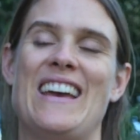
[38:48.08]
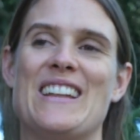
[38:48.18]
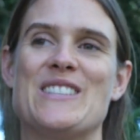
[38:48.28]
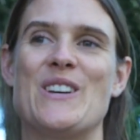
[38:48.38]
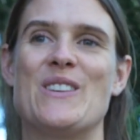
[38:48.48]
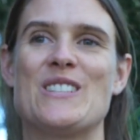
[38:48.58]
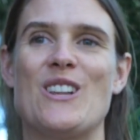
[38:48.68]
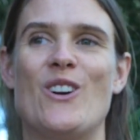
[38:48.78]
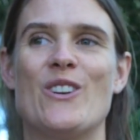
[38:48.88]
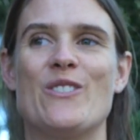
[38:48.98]
And so there's a
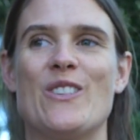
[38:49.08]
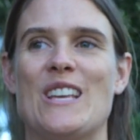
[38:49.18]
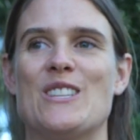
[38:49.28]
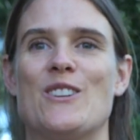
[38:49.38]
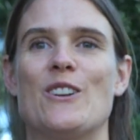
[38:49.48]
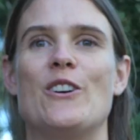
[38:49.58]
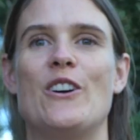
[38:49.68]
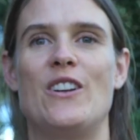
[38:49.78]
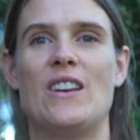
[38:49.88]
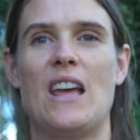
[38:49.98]
lot of things to
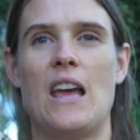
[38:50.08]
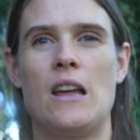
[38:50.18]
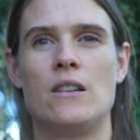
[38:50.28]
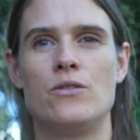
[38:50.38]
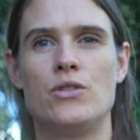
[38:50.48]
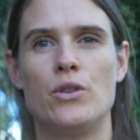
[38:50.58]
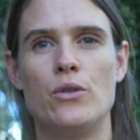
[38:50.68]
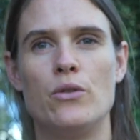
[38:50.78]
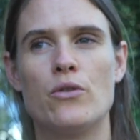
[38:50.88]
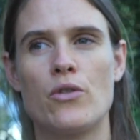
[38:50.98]
learn and
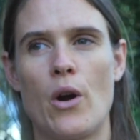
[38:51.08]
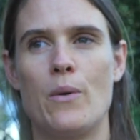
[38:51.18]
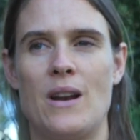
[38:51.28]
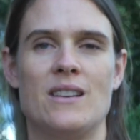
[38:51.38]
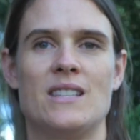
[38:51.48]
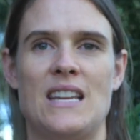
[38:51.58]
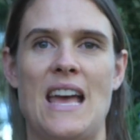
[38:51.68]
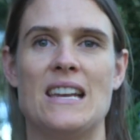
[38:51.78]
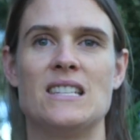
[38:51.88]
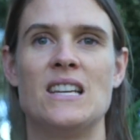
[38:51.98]
to grow and
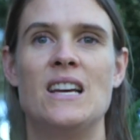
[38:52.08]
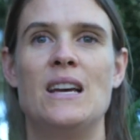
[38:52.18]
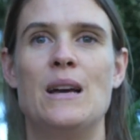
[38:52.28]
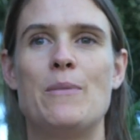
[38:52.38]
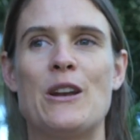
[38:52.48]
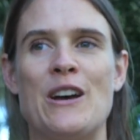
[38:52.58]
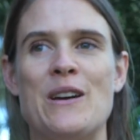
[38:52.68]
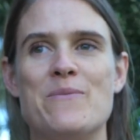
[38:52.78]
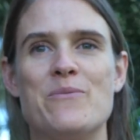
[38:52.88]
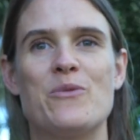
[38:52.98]
understand. But
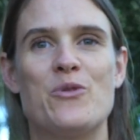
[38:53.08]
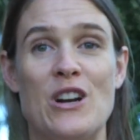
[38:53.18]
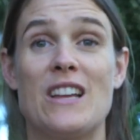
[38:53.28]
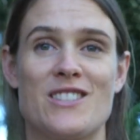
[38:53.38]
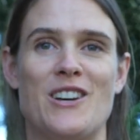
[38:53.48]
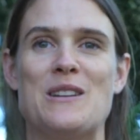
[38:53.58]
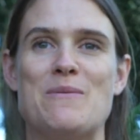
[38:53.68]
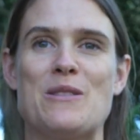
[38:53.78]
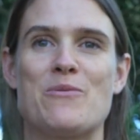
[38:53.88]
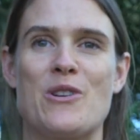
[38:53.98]
I'm really excited
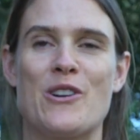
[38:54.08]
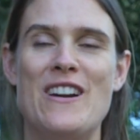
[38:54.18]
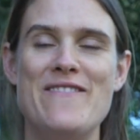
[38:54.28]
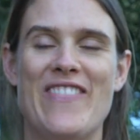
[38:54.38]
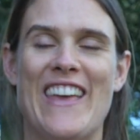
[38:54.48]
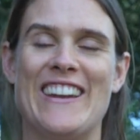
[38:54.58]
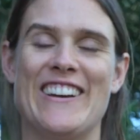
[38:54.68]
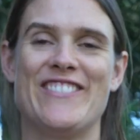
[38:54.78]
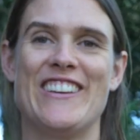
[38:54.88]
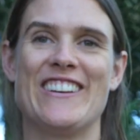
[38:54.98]
about the program, and I
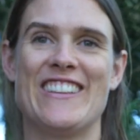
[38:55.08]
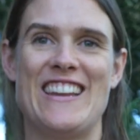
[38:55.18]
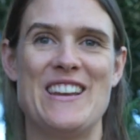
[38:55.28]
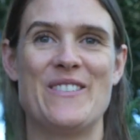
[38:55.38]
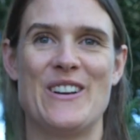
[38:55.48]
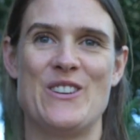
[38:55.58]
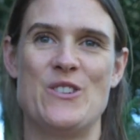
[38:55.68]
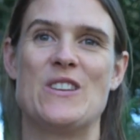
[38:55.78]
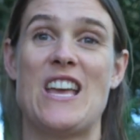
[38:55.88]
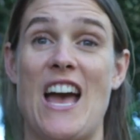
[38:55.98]
feel that anyone
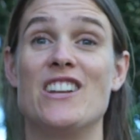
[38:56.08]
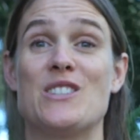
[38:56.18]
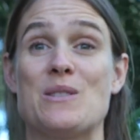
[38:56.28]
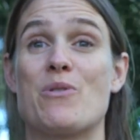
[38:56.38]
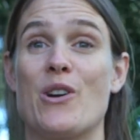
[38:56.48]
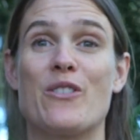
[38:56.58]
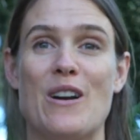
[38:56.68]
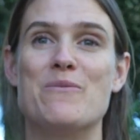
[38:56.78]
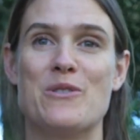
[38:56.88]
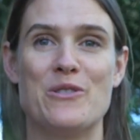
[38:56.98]
who engages the
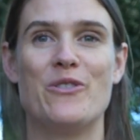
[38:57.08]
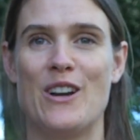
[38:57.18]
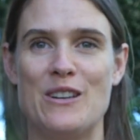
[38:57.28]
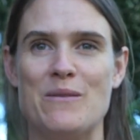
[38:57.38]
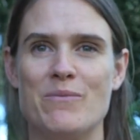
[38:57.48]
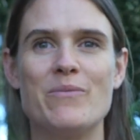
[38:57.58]
program will find it